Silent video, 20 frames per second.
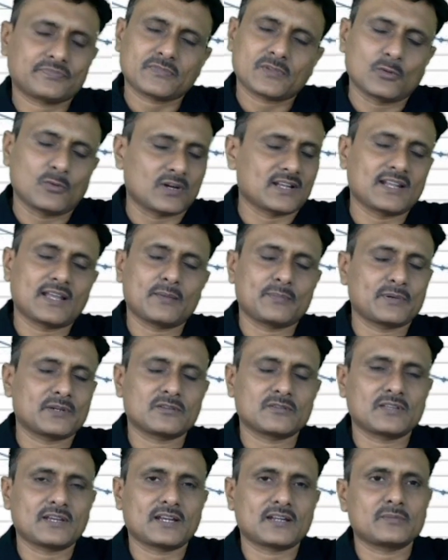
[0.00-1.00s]
what will happen to
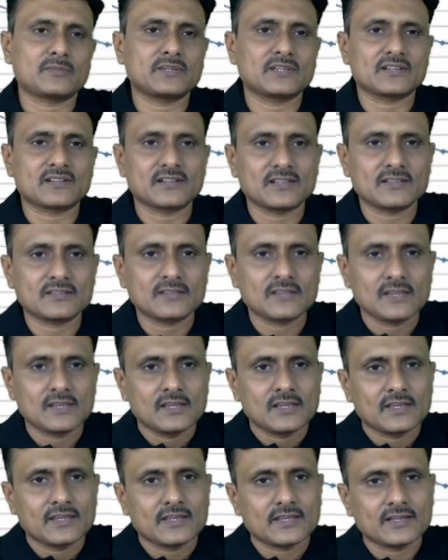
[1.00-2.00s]
the atomic radius?
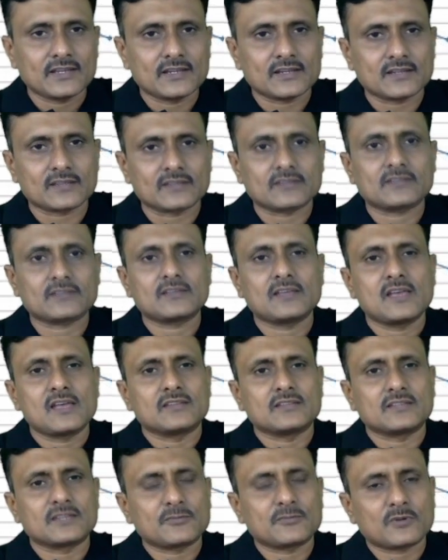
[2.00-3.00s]
Increases.
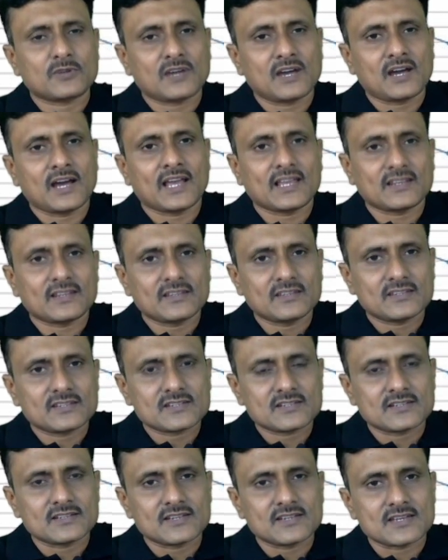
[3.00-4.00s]
Therefore,
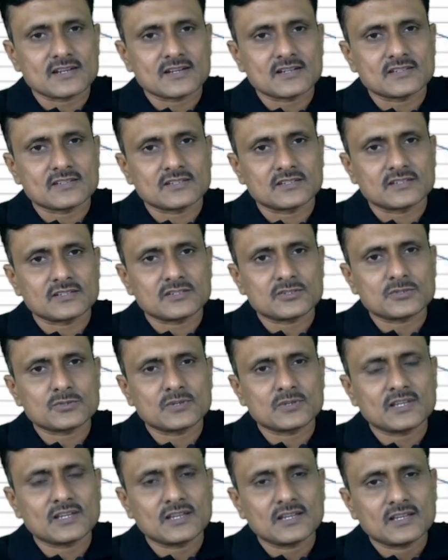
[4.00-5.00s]
ionization energy should
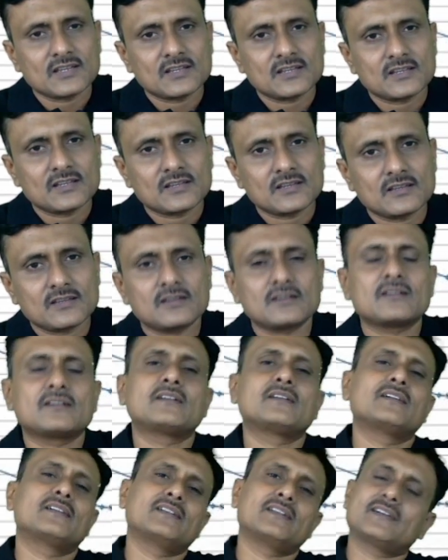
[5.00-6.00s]

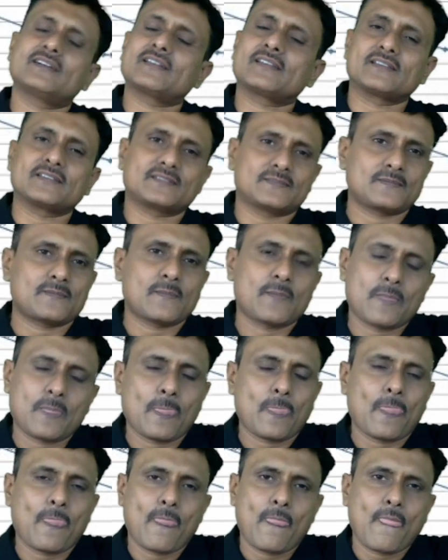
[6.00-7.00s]
decrease.
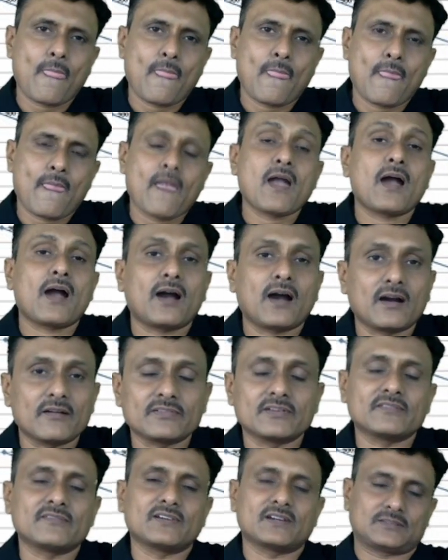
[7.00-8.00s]

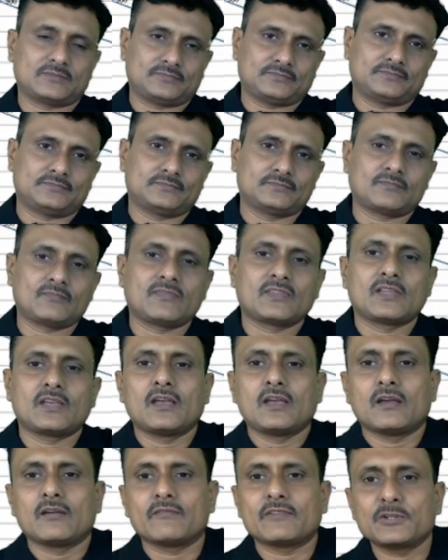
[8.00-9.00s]
However,
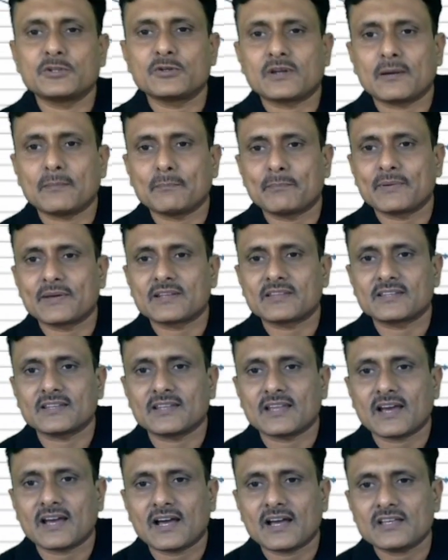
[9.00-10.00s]
when you compare the
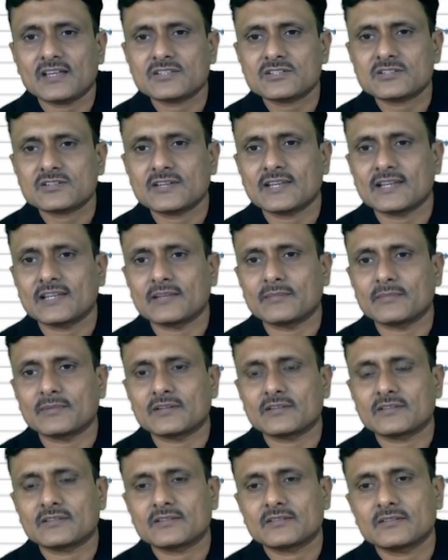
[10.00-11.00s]
last
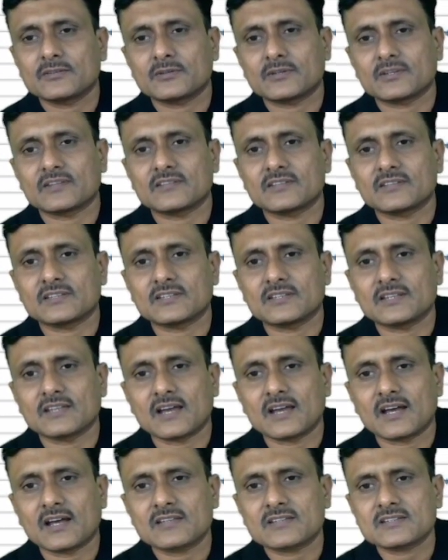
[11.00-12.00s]
elements, you can see the
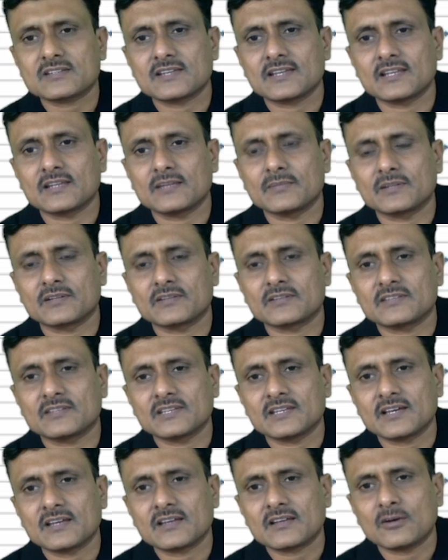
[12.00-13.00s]
last elements, they
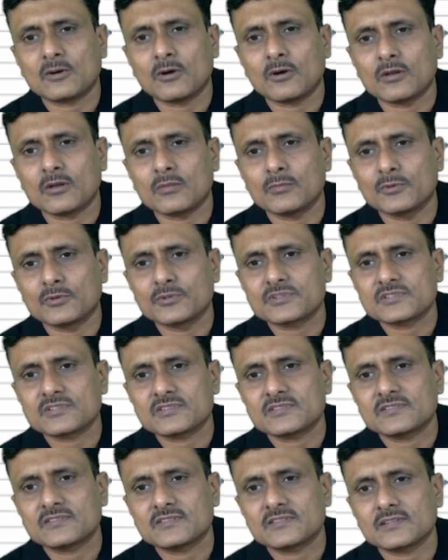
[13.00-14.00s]
are almost
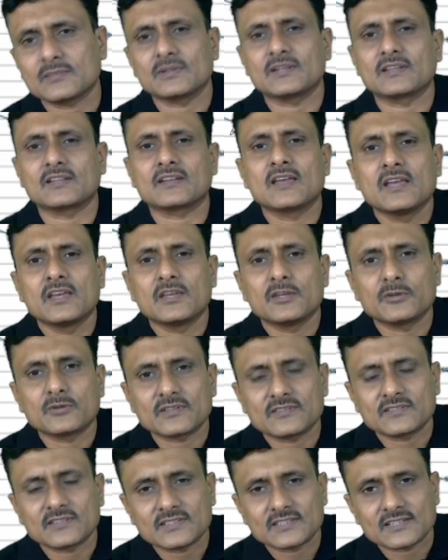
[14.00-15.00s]
similar. You
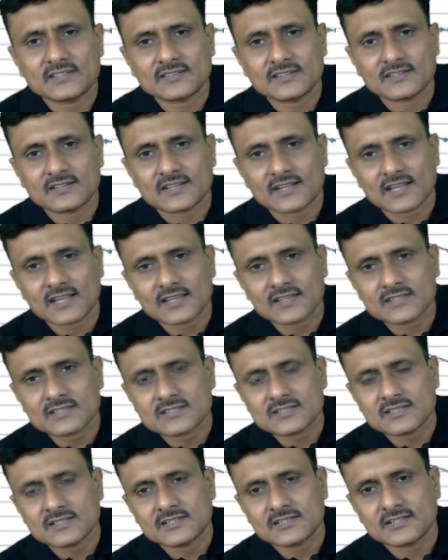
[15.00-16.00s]
can see there is a
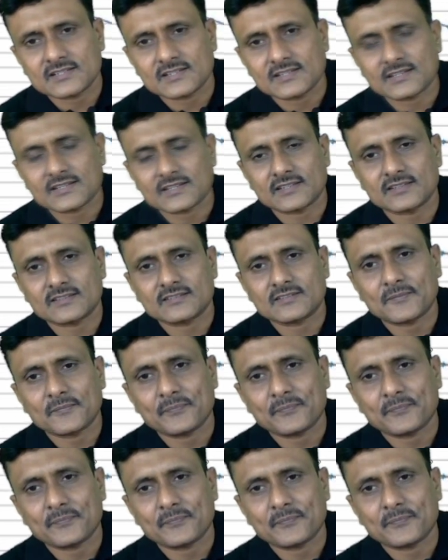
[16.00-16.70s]
drastic decrease,